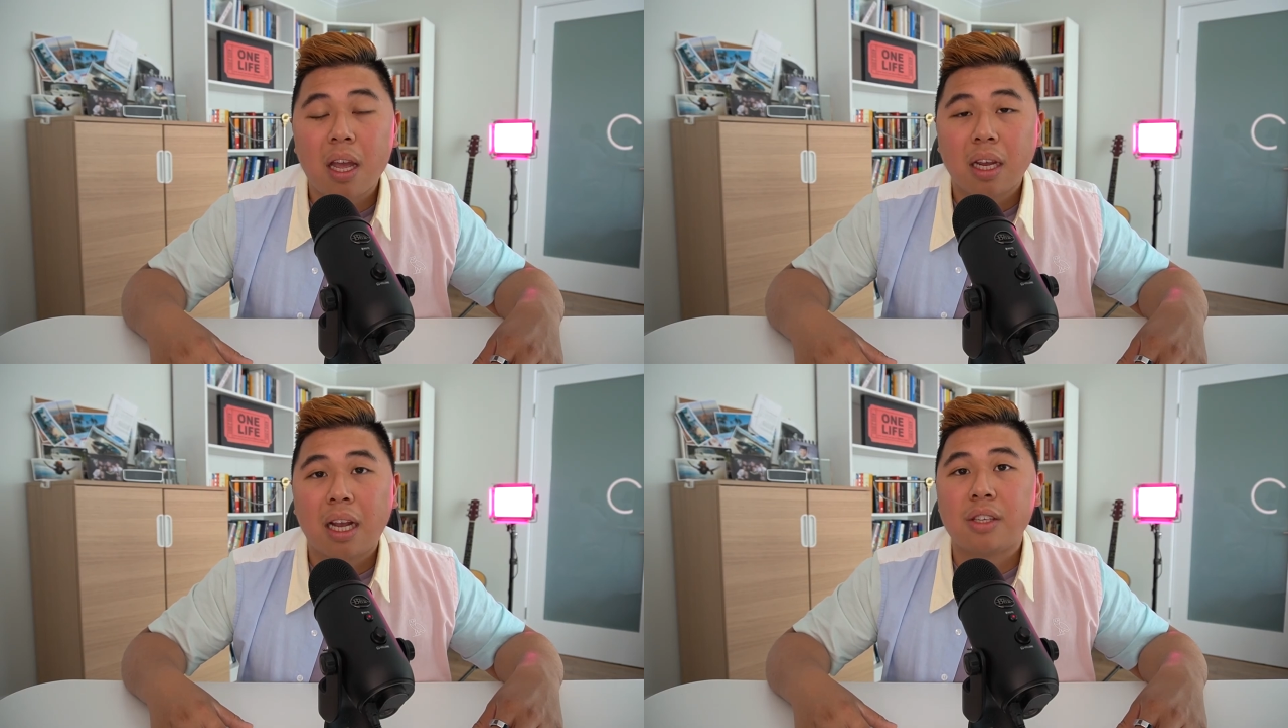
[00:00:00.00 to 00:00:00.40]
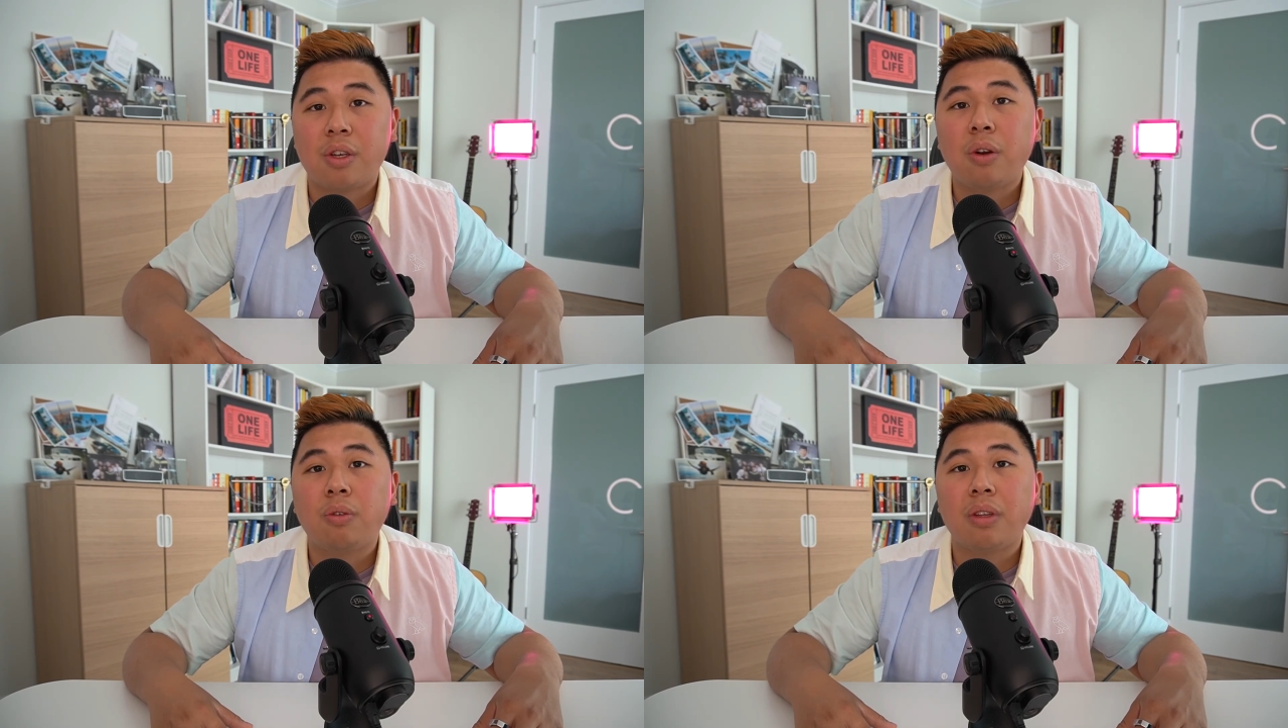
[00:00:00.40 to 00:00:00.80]
Guys,
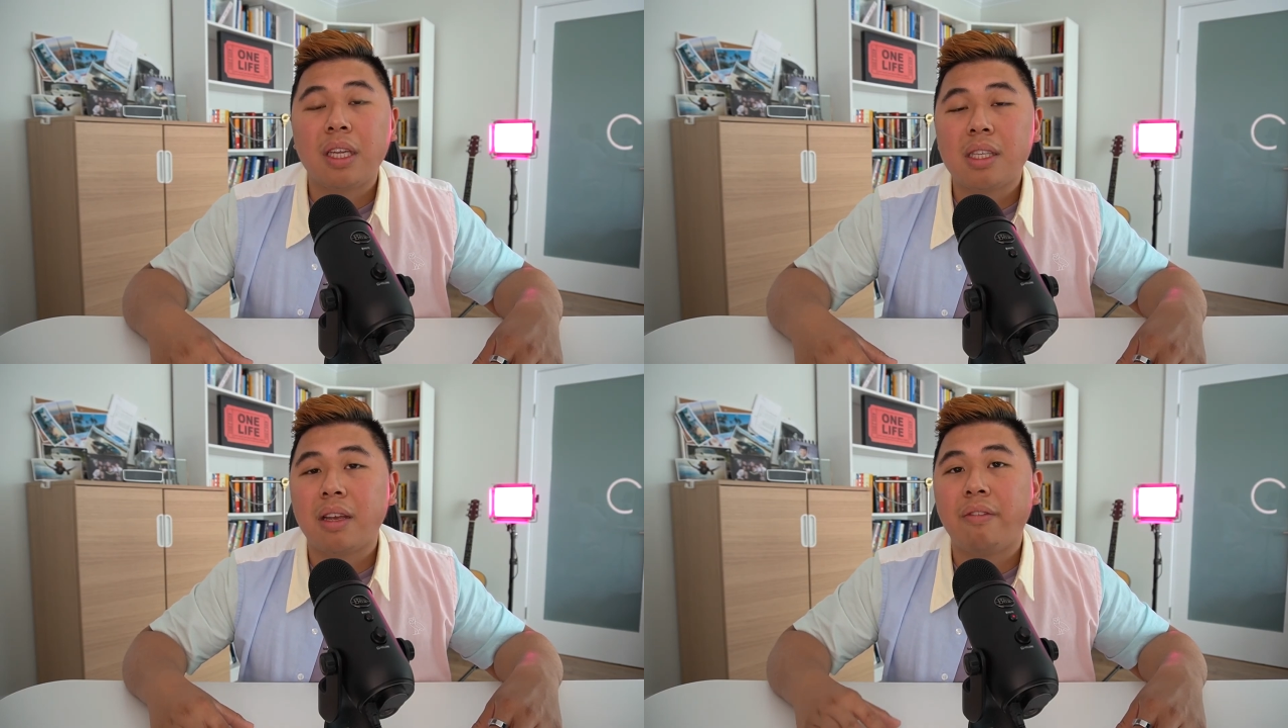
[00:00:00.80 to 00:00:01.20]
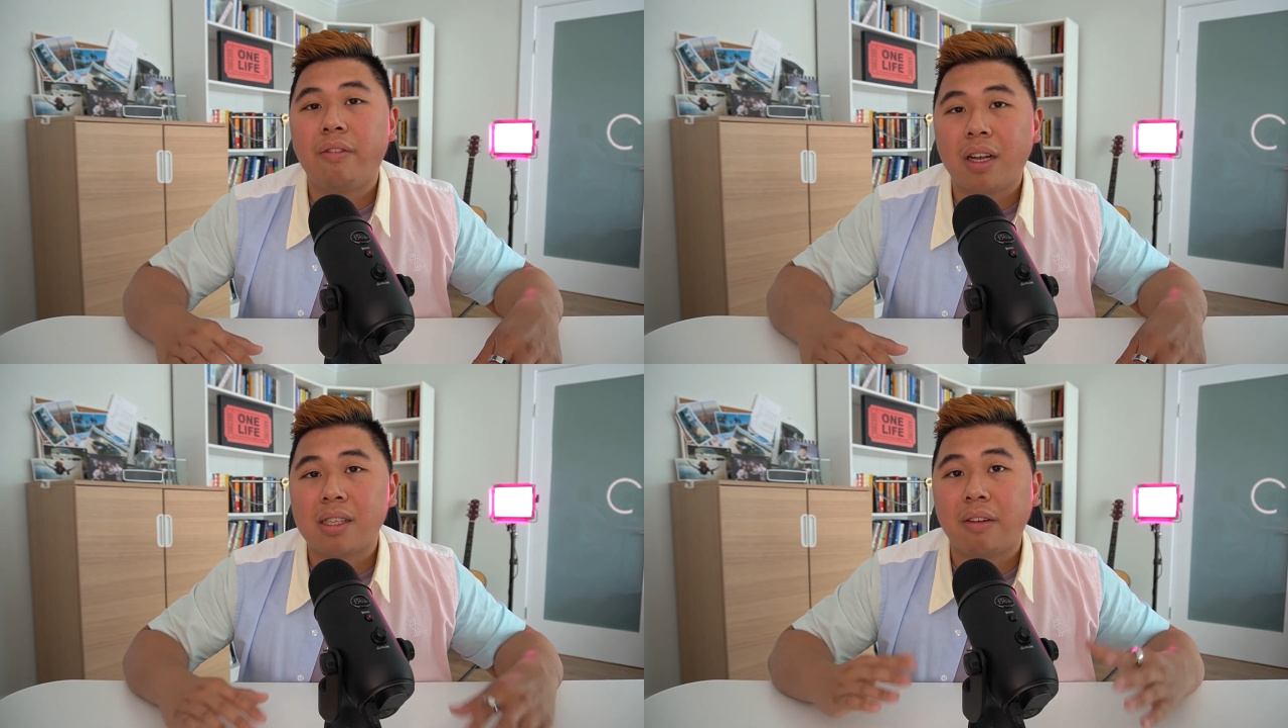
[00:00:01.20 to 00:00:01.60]
you don't need to
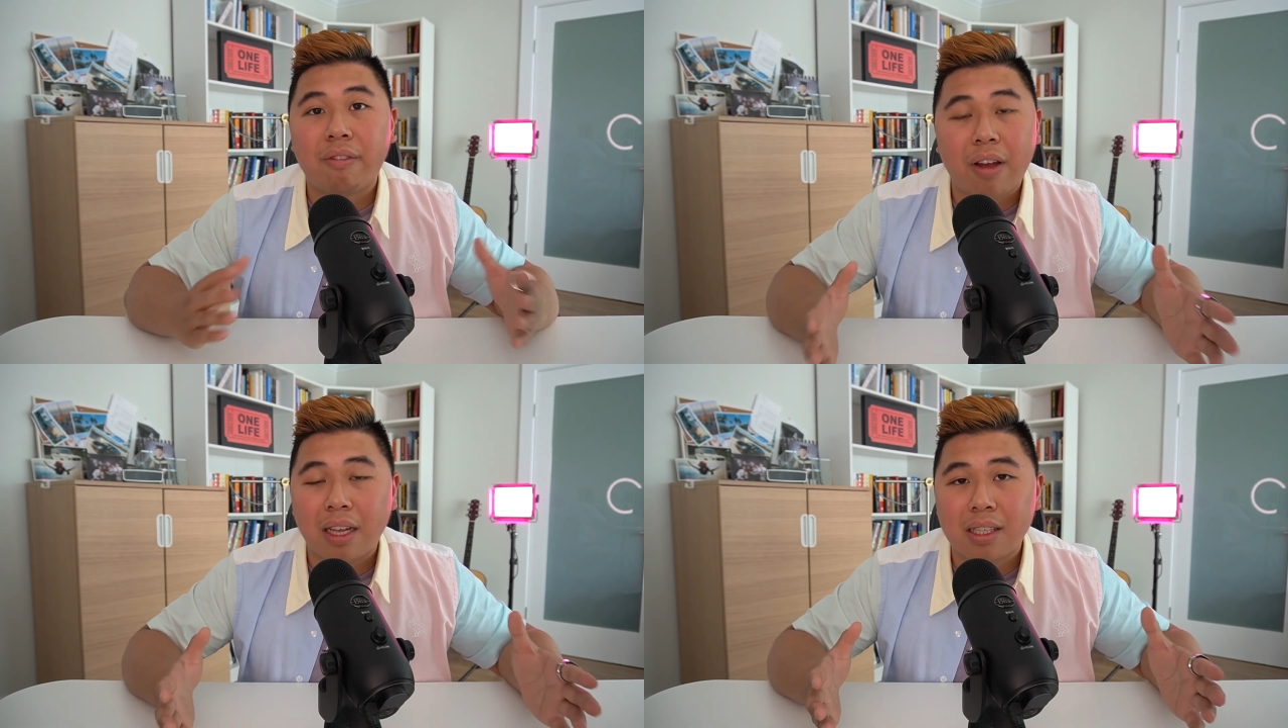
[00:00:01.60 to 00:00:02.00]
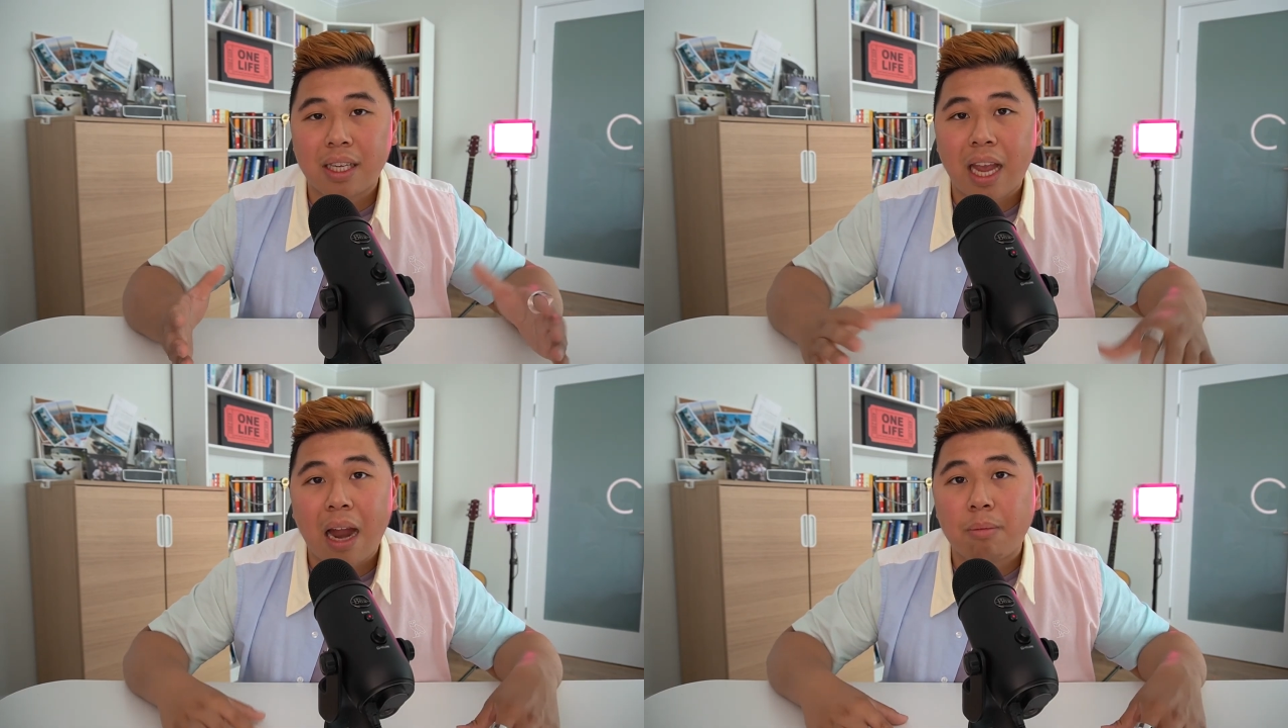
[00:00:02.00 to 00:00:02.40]
invest in fancy
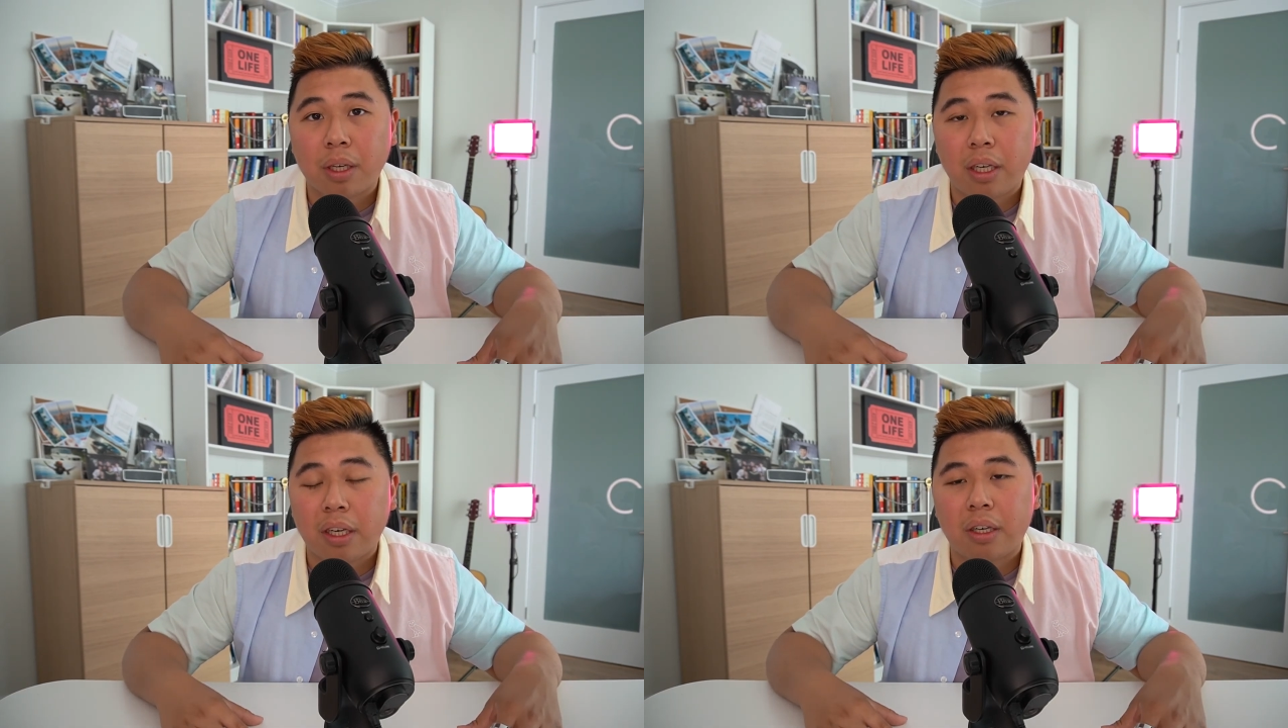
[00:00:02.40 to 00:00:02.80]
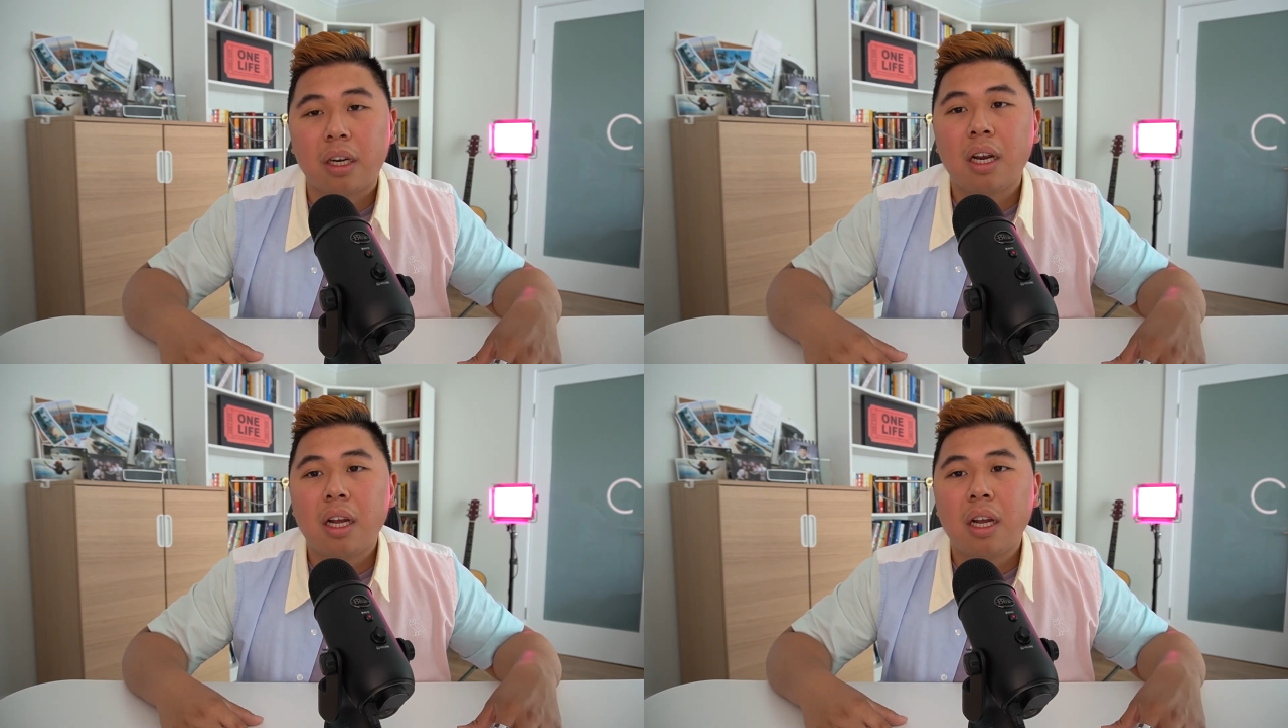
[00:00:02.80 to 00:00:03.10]
camera gear.